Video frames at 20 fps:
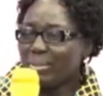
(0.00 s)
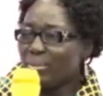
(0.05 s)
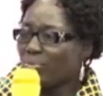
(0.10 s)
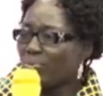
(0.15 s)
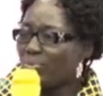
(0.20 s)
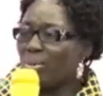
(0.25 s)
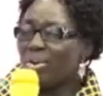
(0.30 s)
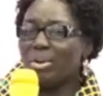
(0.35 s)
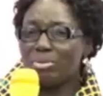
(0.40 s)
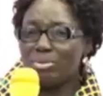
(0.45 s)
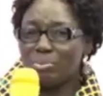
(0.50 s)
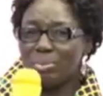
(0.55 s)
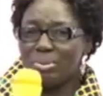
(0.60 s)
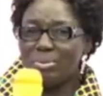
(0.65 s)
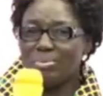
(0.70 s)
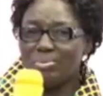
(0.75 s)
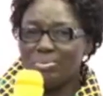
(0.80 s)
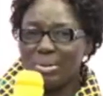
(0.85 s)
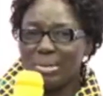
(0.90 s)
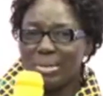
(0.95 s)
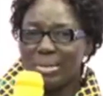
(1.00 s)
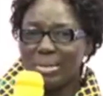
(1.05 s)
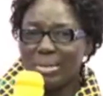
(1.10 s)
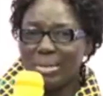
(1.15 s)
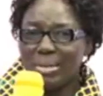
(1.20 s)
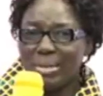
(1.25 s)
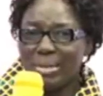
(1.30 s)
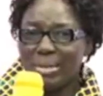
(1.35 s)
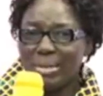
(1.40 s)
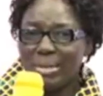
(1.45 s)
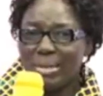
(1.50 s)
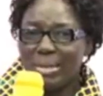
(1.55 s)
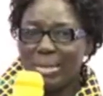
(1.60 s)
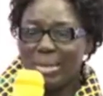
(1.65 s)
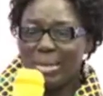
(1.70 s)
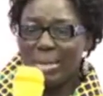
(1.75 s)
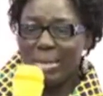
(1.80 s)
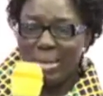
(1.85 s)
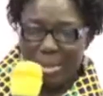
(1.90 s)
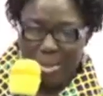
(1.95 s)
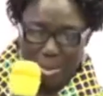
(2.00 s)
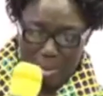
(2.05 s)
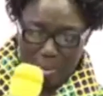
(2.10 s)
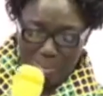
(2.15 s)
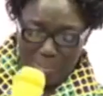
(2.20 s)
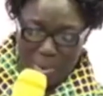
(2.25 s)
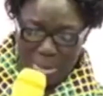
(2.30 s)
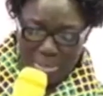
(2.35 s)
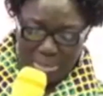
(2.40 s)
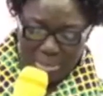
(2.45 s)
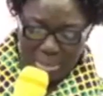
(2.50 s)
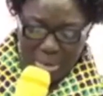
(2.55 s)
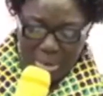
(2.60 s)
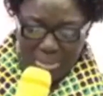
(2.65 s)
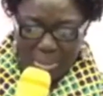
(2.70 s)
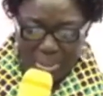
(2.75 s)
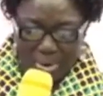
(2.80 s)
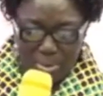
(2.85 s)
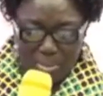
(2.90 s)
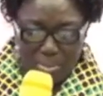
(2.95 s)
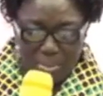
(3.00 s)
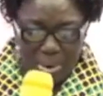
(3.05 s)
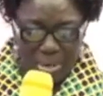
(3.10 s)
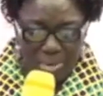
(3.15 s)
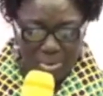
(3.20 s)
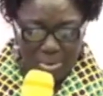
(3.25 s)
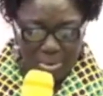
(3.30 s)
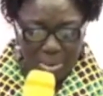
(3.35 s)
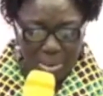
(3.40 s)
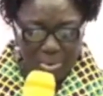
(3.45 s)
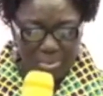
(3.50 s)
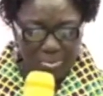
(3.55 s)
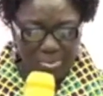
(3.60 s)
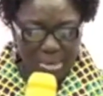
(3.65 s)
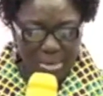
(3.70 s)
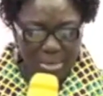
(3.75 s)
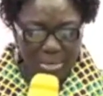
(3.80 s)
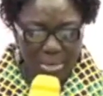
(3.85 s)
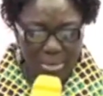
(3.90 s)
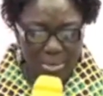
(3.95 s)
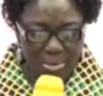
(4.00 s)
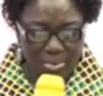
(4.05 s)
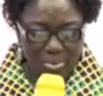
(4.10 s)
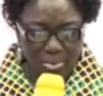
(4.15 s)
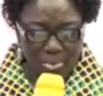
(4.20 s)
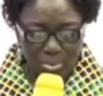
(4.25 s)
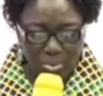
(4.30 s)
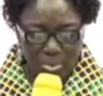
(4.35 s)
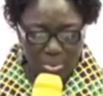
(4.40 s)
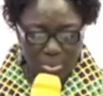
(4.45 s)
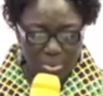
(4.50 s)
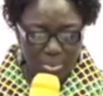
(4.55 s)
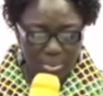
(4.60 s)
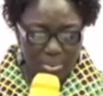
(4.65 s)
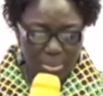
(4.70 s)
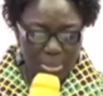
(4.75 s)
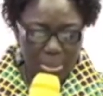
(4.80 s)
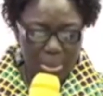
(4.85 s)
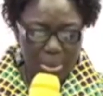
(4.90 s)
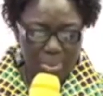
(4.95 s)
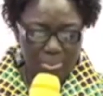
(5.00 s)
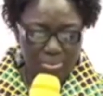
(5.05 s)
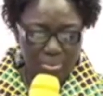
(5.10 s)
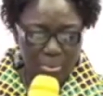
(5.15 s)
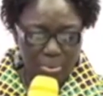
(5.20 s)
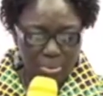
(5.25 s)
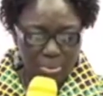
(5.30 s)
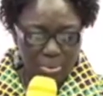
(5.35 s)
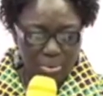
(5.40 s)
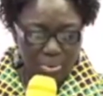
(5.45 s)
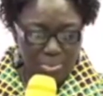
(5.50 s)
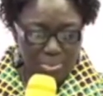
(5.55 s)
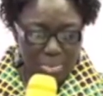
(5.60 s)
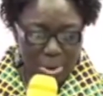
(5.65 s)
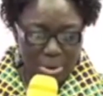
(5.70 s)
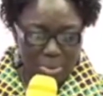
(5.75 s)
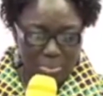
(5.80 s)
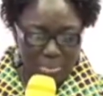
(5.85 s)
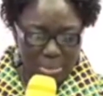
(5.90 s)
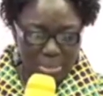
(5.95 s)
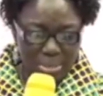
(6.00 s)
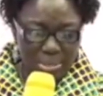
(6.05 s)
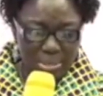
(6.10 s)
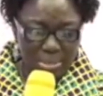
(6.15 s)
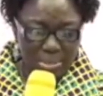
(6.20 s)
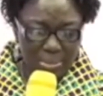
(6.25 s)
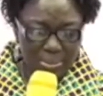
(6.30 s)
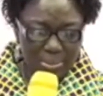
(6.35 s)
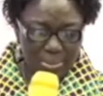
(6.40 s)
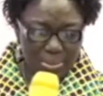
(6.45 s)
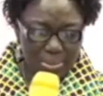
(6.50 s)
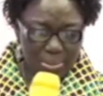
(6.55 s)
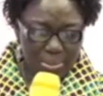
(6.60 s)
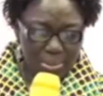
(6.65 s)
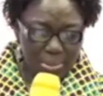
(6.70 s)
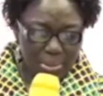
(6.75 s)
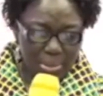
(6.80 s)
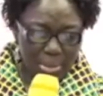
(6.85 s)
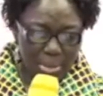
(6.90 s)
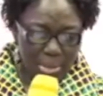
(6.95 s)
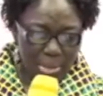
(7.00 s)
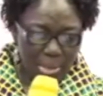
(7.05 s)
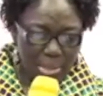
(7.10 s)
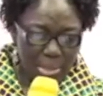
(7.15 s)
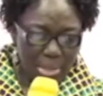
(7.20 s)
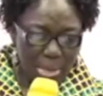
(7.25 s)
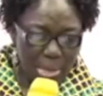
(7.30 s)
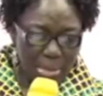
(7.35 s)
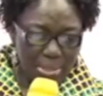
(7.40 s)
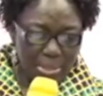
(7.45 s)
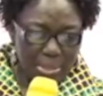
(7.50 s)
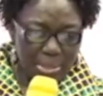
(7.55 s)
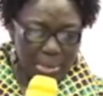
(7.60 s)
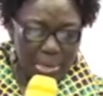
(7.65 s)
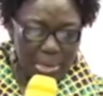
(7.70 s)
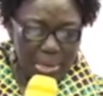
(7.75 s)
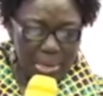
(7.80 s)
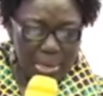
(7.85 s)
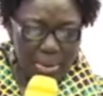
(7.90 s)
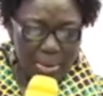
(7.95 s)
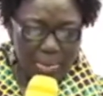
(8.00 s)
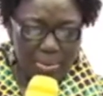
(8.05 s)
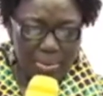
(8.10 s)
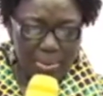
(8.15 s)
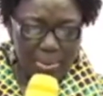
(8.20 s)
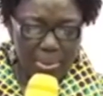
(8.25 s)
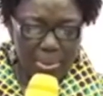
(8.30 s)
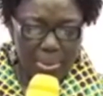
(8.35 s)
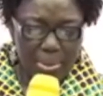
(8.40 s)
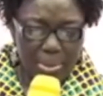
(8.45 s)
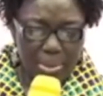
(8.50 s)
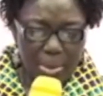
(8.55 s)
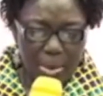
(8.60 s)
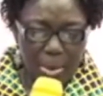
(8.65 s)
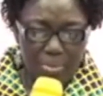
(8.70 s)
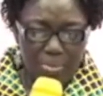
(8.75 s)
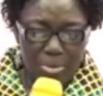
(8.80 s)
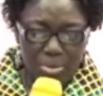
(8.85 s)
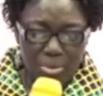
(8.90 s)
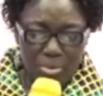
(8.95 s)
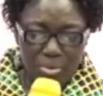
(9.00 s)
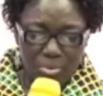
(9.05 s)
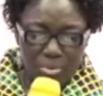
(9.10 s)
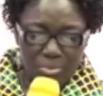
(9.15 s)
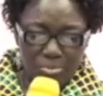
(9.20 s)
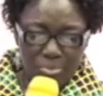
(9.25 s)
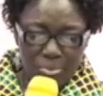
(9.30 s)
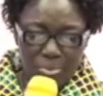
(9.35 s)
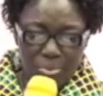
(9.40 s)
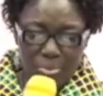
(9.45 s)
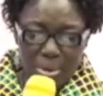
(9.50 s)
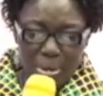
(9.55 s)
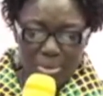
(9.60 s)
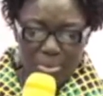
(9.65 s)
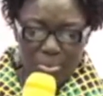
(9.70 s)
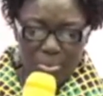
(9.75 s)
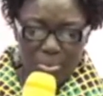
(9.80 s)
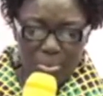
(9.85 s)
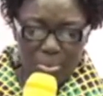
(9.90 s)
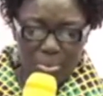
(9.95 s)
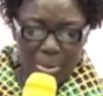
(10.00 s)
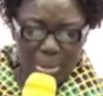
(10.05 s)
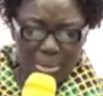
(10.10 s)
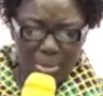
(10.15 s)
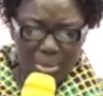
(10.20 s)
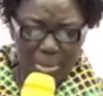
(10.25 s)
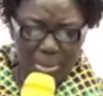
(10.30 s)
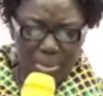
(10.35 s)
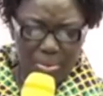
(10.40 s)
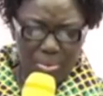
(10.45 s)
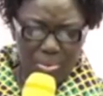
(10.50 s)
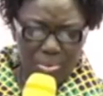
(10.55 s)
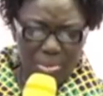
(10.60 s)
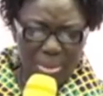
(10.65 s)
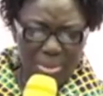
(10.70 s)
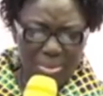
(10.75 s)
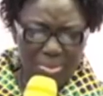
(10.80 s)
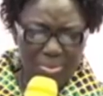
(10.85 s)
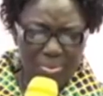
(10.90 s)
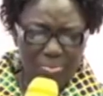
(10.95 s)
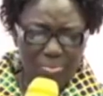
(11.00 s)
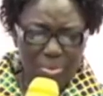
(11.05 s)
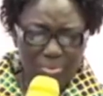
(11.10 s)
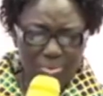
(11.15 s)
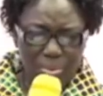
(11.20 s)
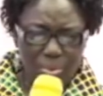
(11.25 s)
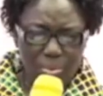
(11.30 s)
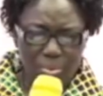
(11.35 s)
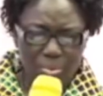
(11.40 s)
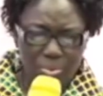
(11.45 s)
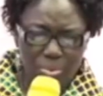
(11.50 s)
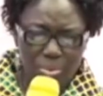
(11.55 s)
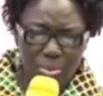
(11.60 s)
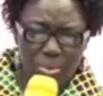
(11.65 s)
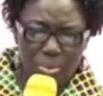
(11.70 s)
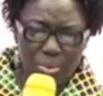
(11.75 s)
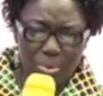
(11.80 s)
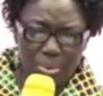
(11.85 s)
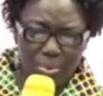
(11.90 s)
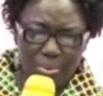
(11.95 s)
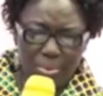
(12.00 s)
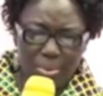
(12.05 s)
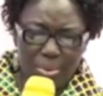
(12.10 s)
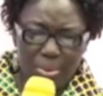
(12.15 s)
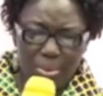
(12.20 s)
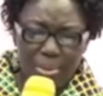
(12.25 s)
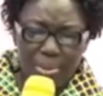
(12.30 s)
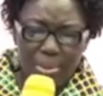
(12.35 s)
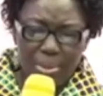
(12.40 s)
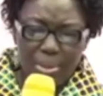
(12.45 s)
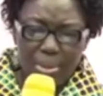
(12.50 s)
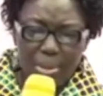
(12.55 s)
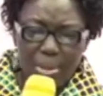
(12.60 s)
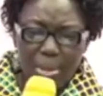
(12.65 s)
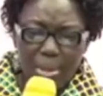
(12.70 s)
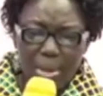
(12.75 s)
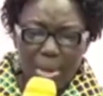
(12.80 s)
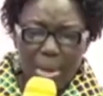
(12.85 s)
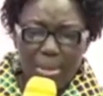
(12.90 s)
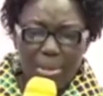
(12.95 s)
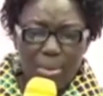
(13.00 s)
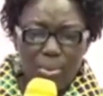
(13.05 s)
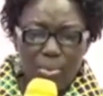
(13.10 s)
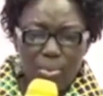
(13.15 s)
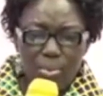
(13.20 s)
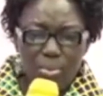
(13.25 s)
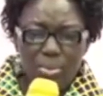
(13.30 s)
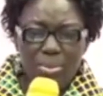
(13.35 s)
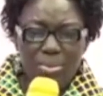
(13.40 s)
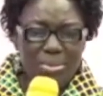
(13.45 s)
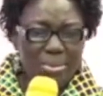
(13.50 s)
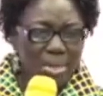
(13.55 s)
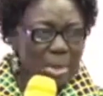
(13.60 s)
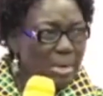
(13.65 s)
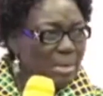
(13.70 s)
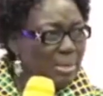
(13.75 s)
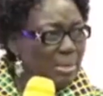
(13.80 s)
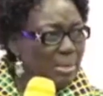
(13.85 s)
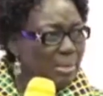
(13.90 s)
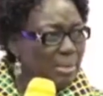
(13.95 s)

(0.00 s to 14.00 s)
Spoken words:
very expensively. But that debate resulted into a resolution of Parliament that the government should review Article, I think, 237 of the Constitution and include sand